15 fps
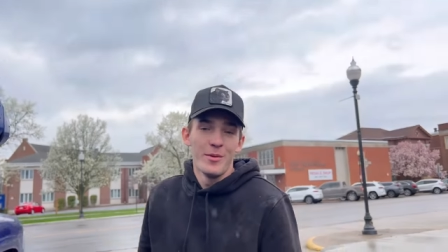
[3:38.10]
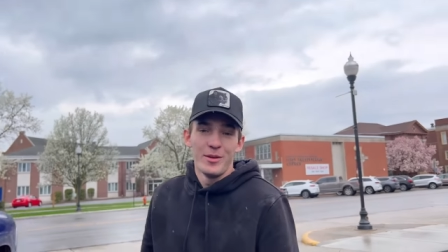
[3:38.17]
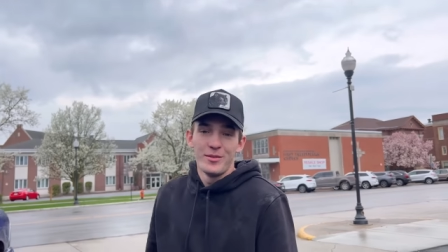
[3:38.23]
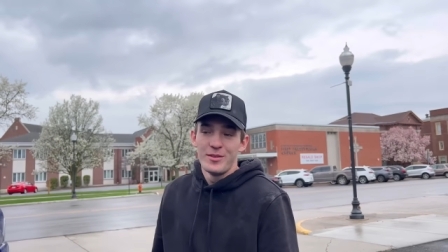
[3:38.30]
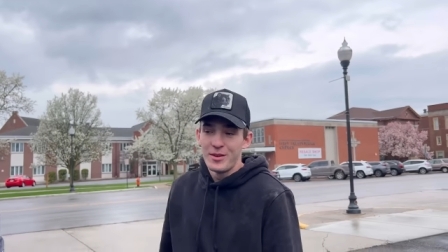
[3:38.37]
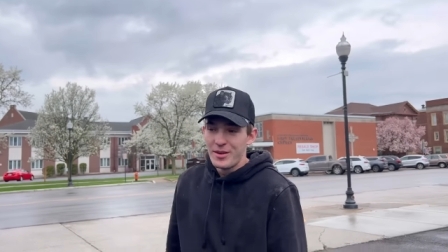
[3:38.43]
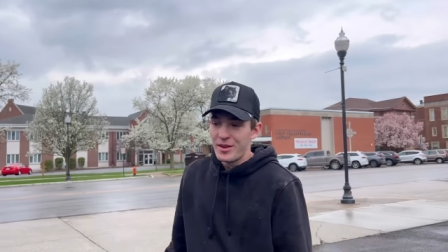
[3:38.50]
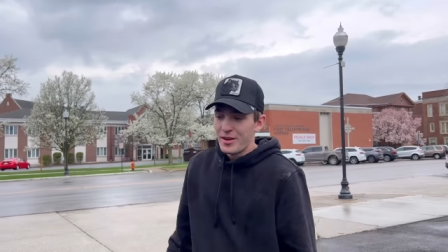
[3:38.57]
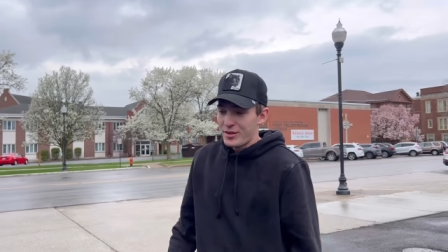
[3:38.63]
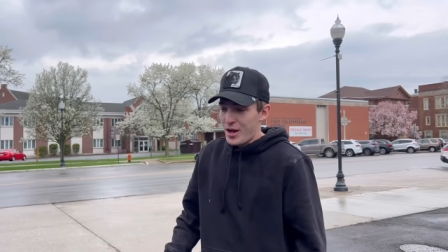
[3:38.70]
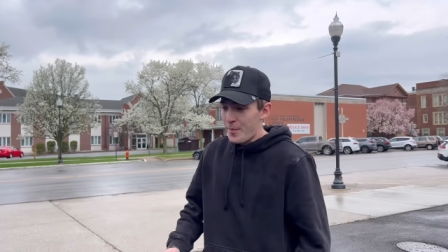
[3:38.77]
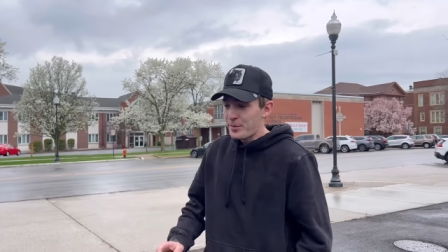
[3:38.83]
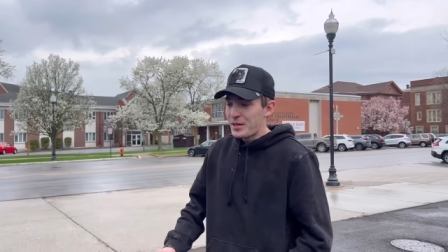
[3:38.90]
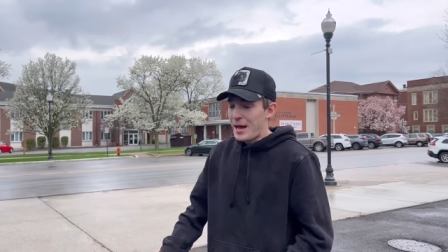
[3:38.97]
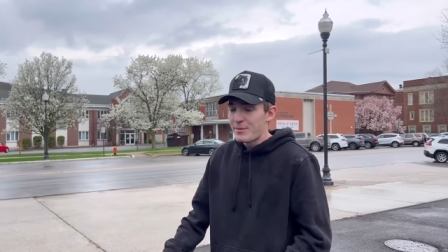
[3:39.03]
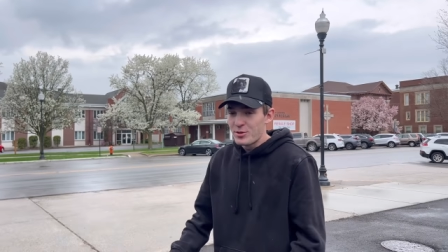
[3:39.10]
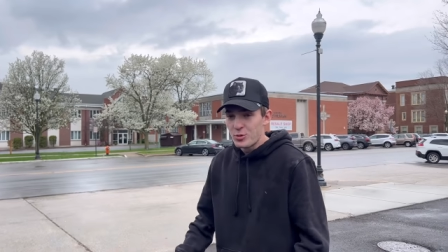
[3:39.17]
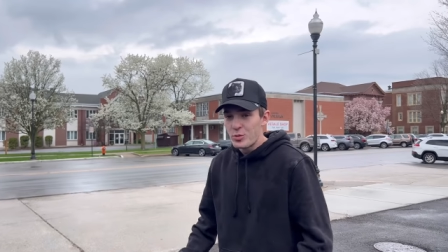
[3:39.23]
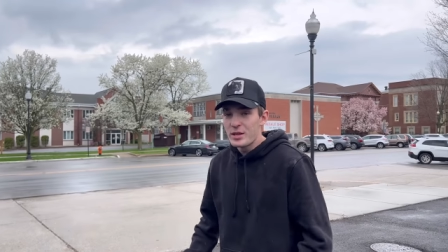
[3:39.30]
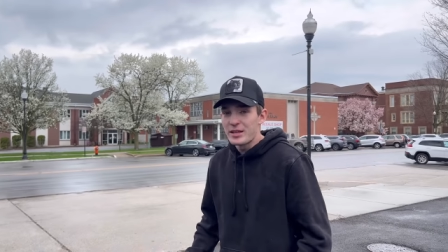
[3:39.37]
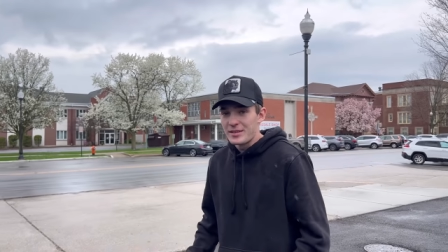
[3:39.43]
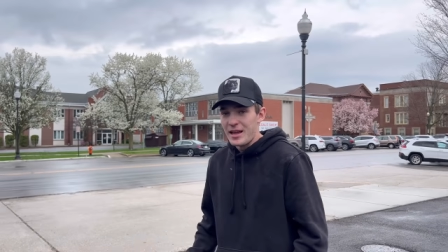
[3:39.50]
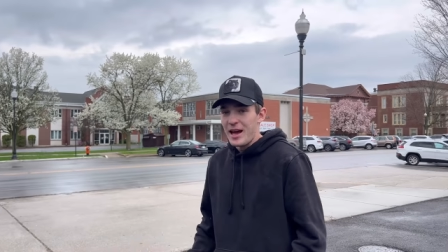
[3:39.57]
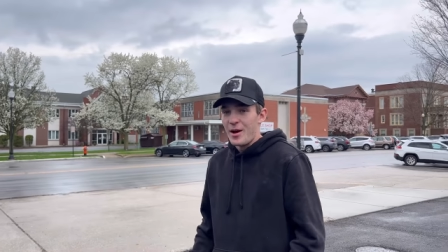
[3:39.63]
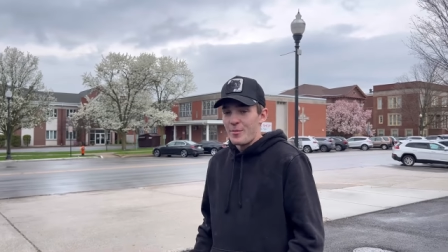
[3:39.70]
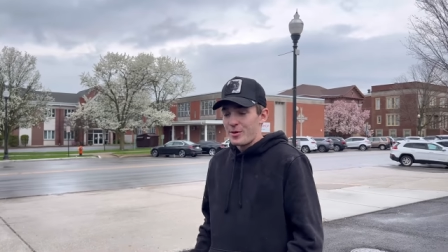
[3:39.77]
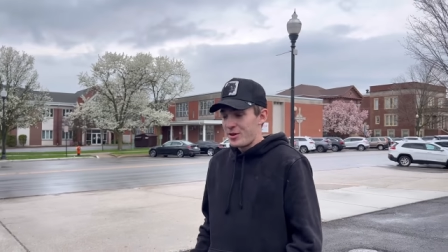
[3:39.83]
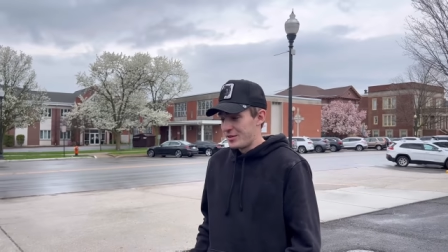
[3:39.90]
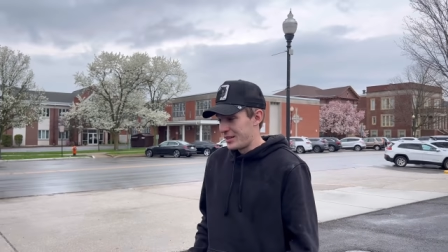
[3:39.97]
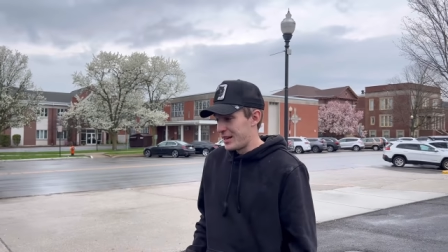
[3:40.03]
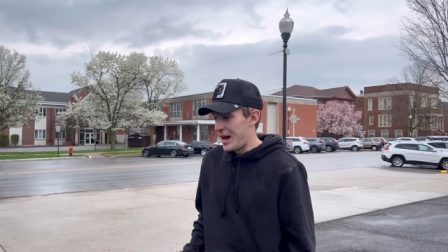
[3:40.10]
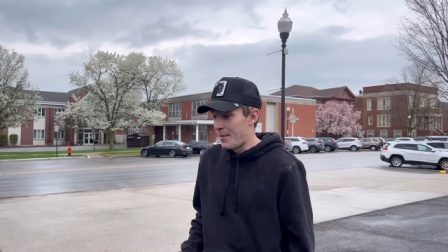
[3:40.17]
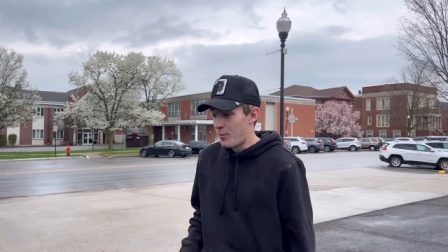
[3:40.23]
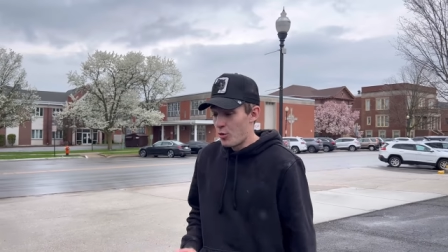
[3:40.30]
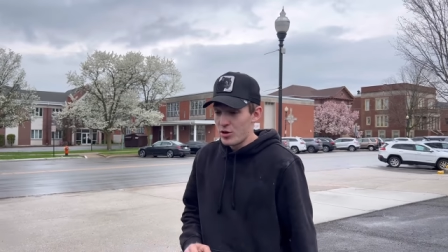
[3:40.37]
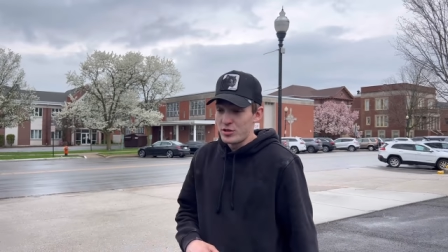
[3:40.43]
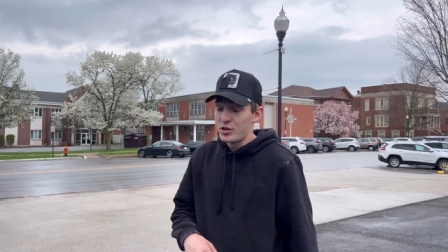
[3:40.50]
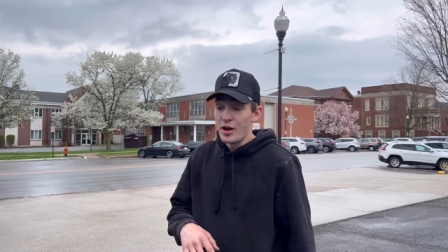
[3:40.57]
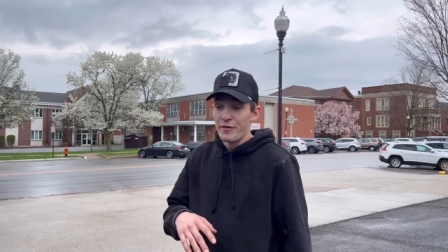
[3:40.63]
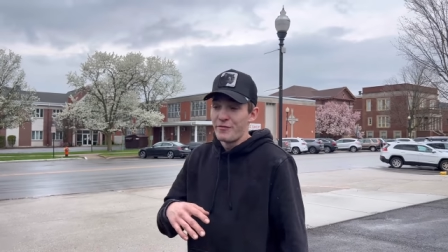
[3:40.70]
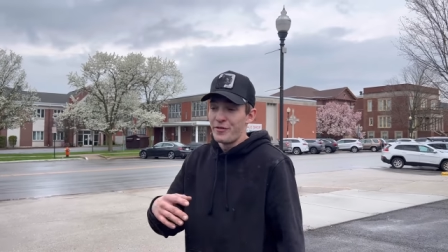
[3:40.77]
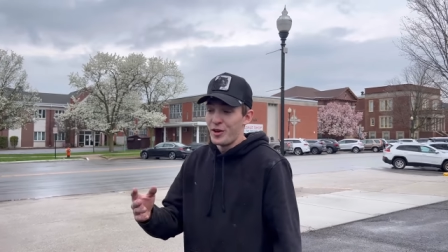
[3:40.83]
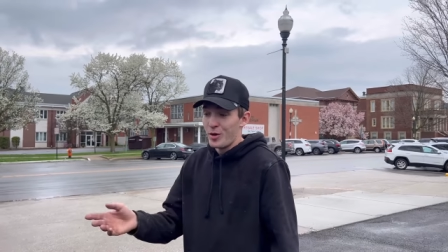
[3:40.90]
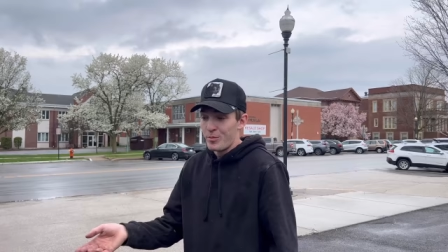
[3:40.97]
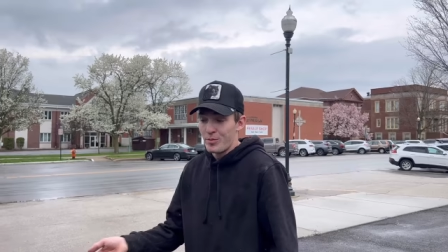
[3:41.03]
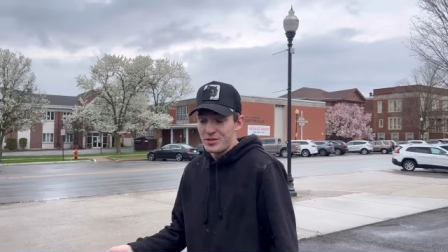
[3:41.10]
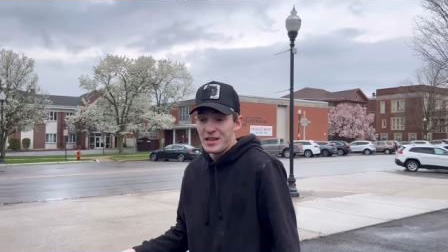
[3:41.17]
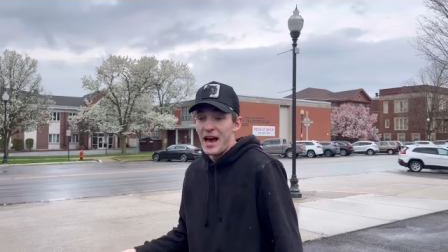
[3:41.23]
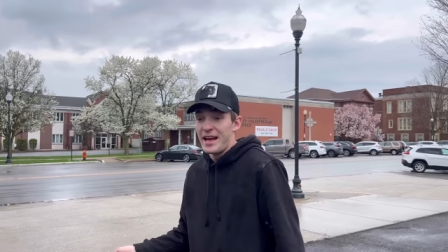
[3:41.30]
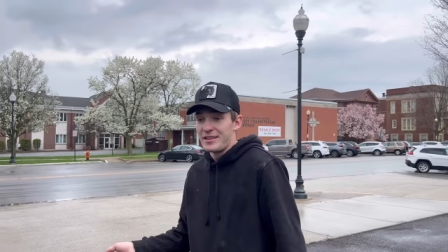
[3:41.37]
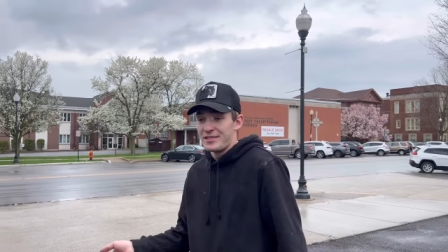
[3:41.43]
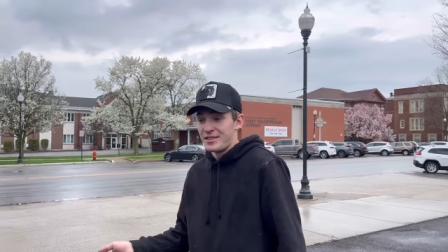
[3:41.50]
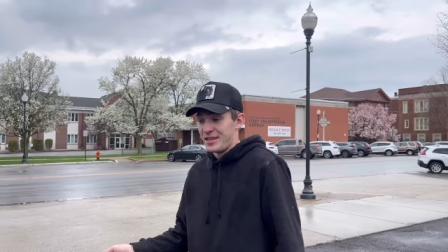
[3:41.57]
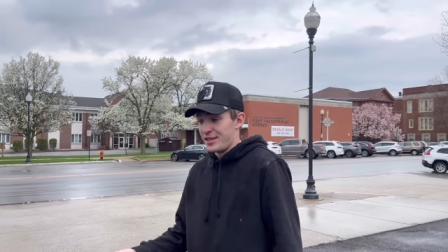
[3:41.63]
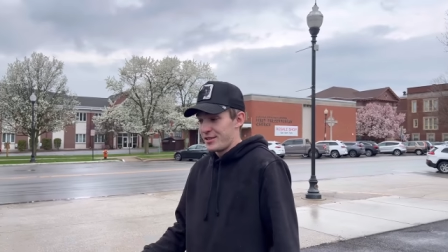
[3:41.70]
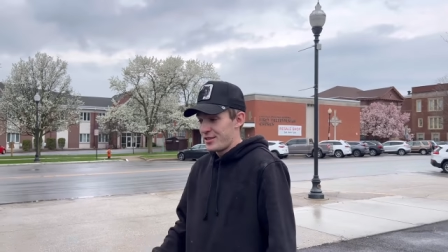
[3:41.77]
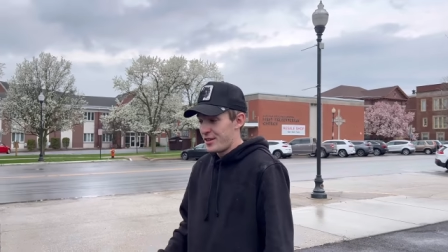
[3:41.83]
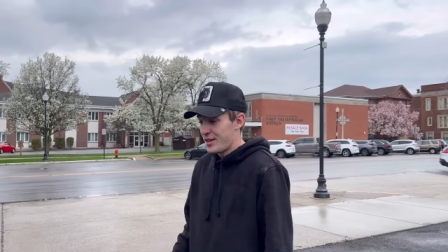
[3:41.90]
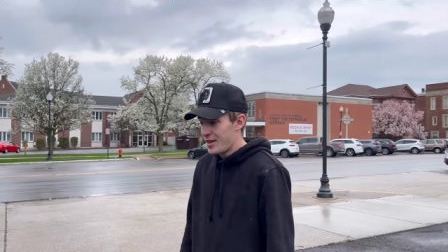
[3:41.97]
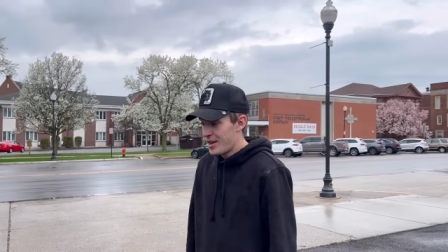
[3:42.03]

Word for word: a couple times a week now because I got more stuff filmed besides this.